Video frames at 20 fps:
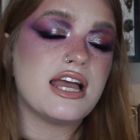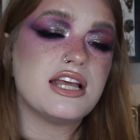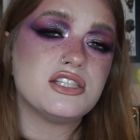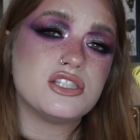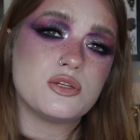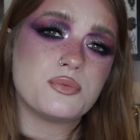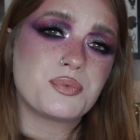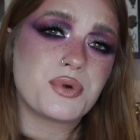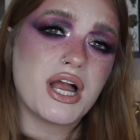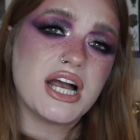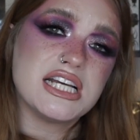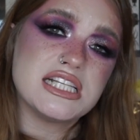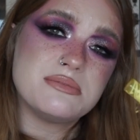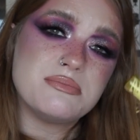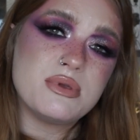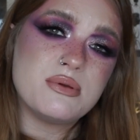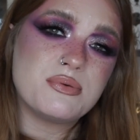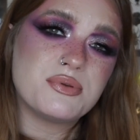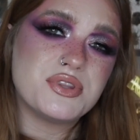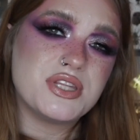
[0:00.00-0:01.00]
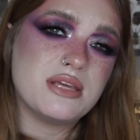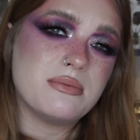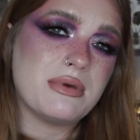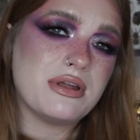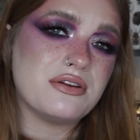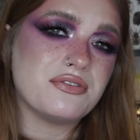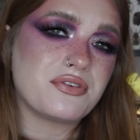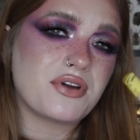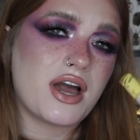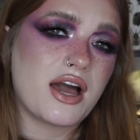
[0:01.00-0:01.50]
it surprised me with the
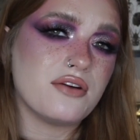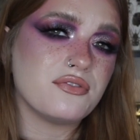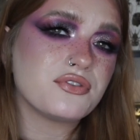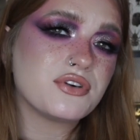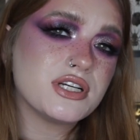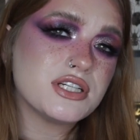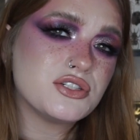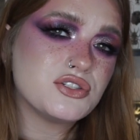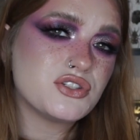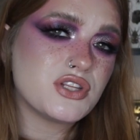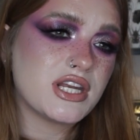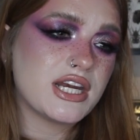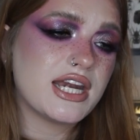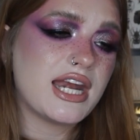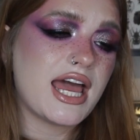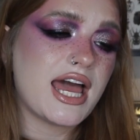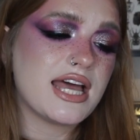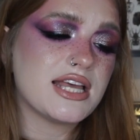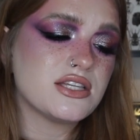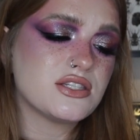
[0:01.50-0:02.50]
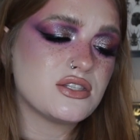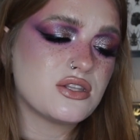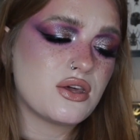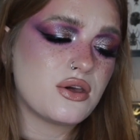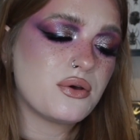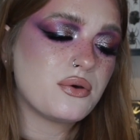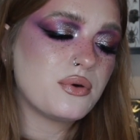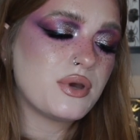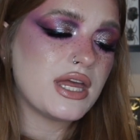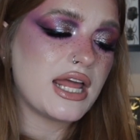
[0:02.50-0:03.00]
amount of coverage that it has
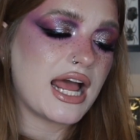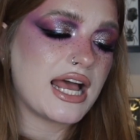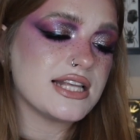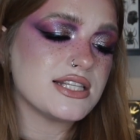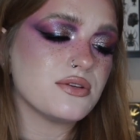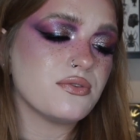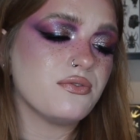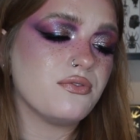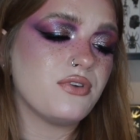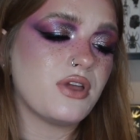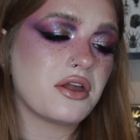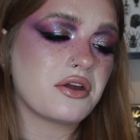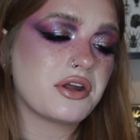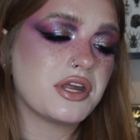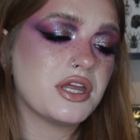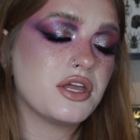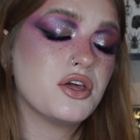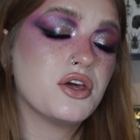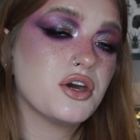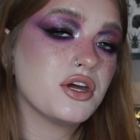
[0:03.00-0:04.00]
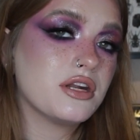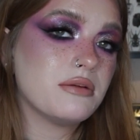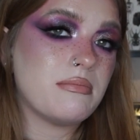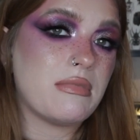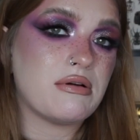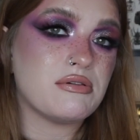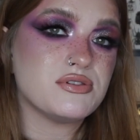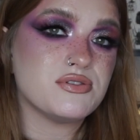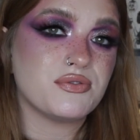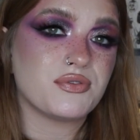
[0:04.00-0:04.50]
though. It has a very good
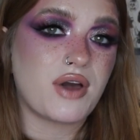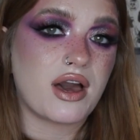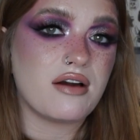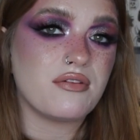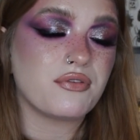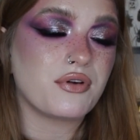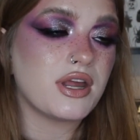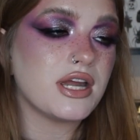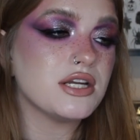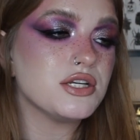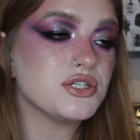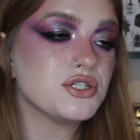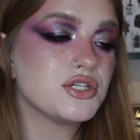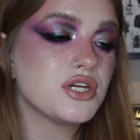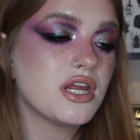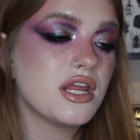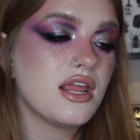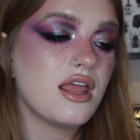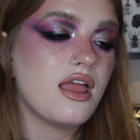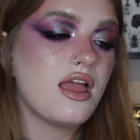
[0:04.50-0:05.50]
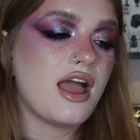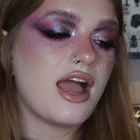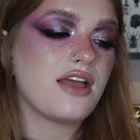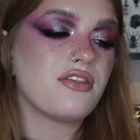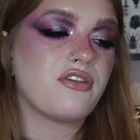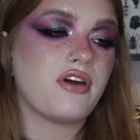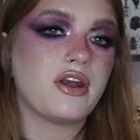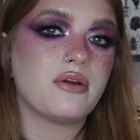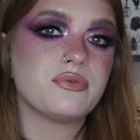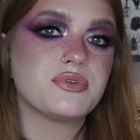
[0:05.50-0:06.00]
amount of coverage. I
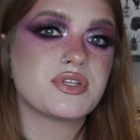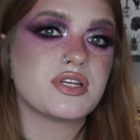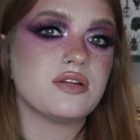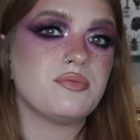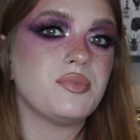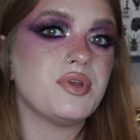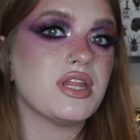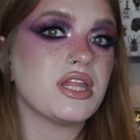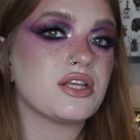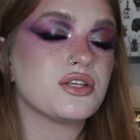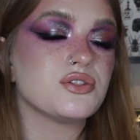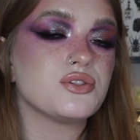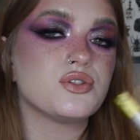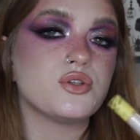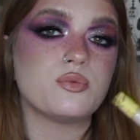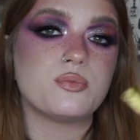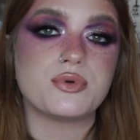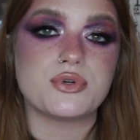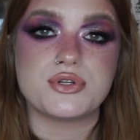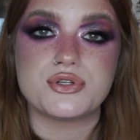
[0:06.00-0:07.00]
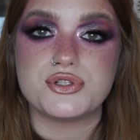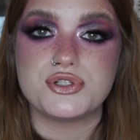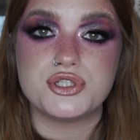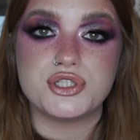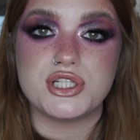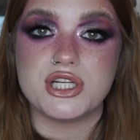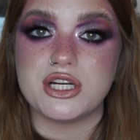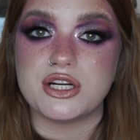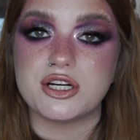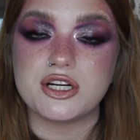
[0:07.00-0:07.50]
thought it was going to be like super
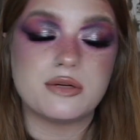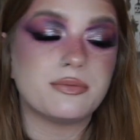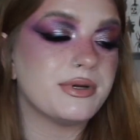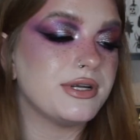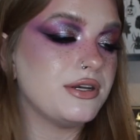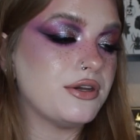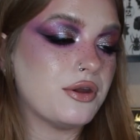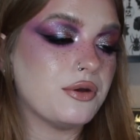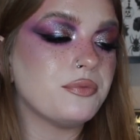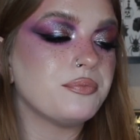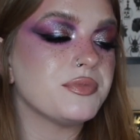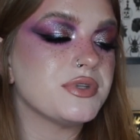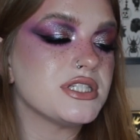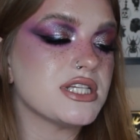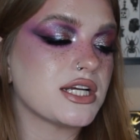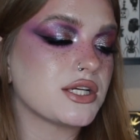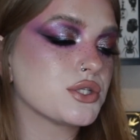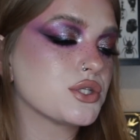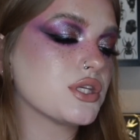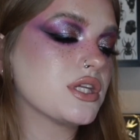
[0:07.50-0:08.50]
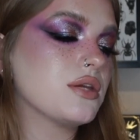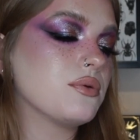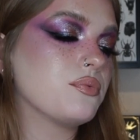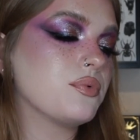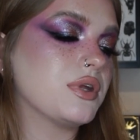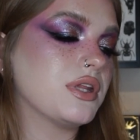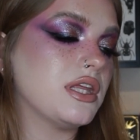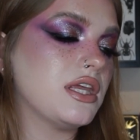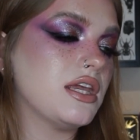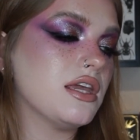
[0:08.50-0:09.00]
sheer, but nope, it's actually
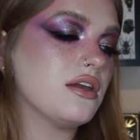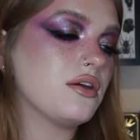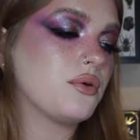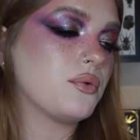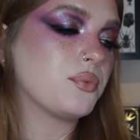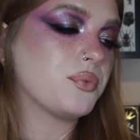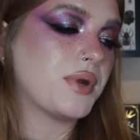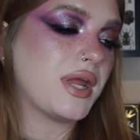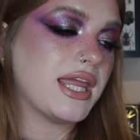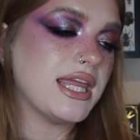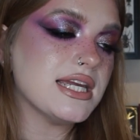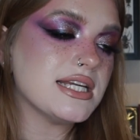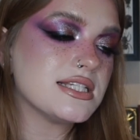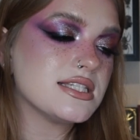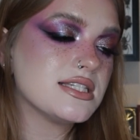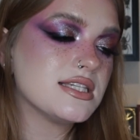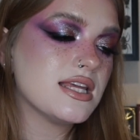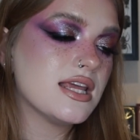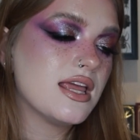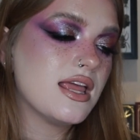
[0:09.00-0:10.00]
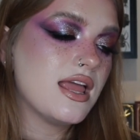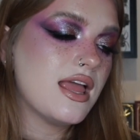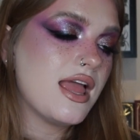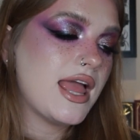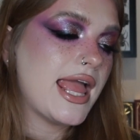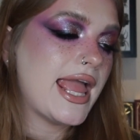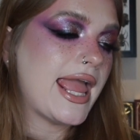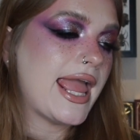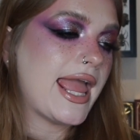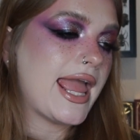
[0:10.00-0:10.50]
really great
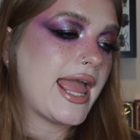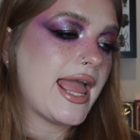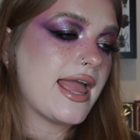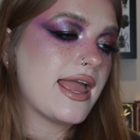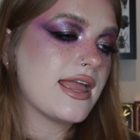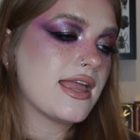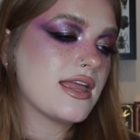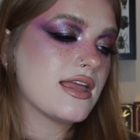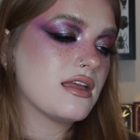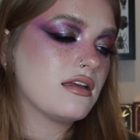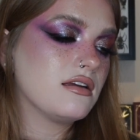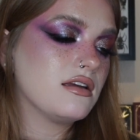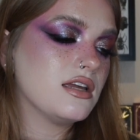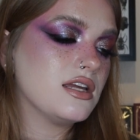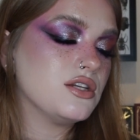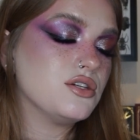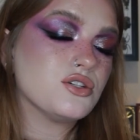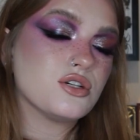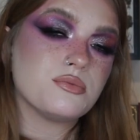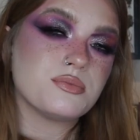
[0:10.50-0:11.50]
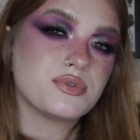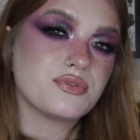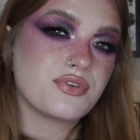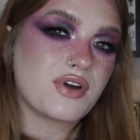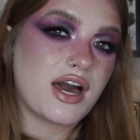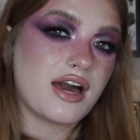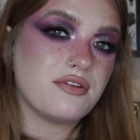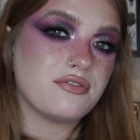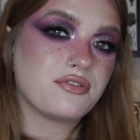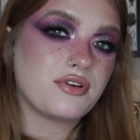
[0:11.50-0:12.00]
in terms of
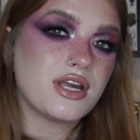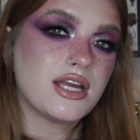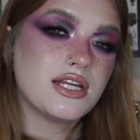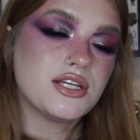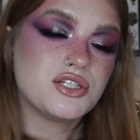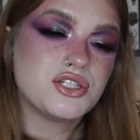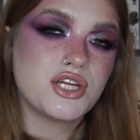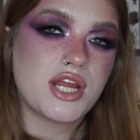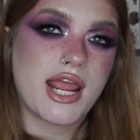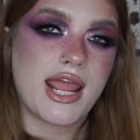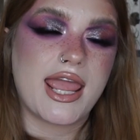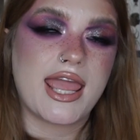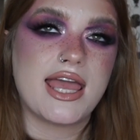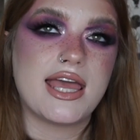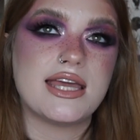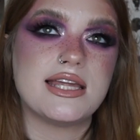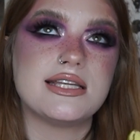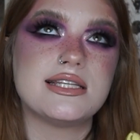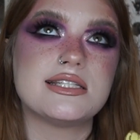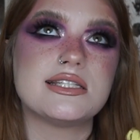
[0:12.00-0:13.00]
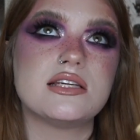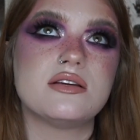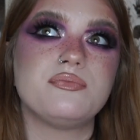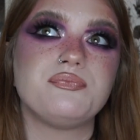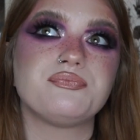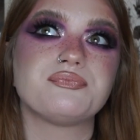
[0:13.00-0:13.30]
coverage. And